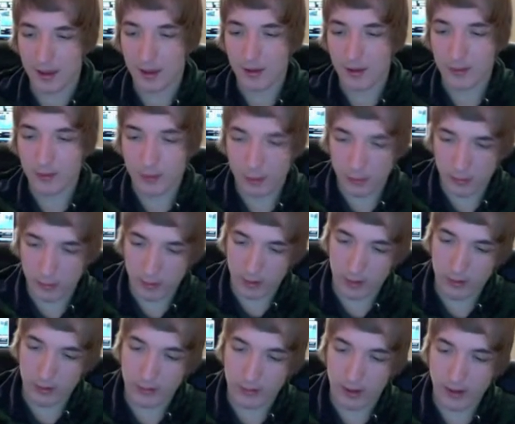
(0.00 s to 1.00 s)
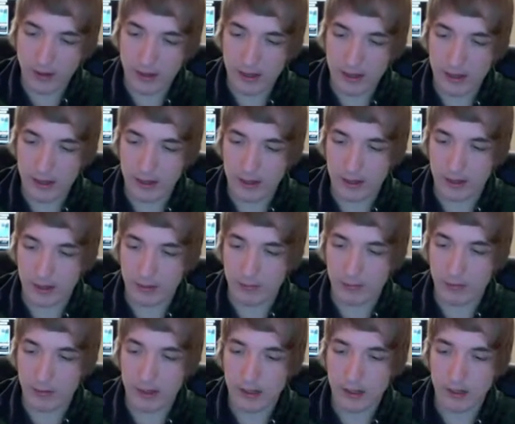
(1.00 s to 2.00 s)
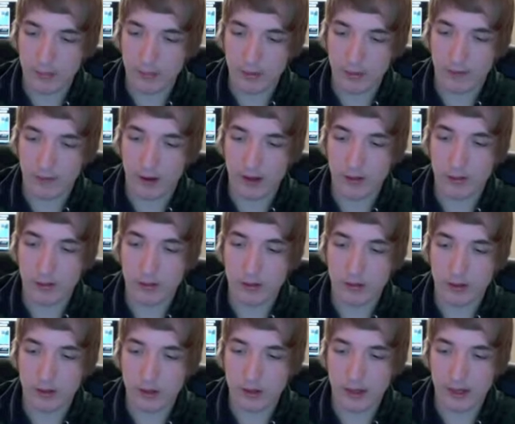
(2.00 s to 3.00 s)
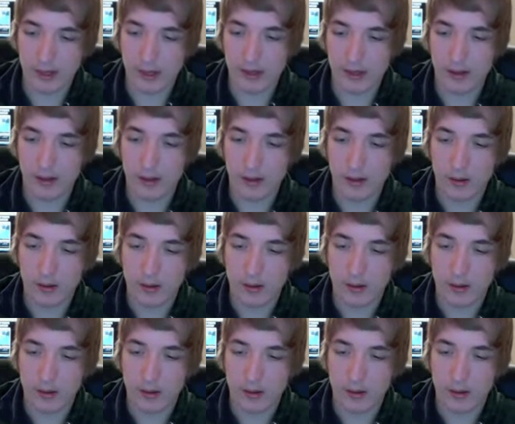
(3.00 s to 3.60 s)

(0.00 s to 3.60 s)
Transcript: so side decking can really be vital in,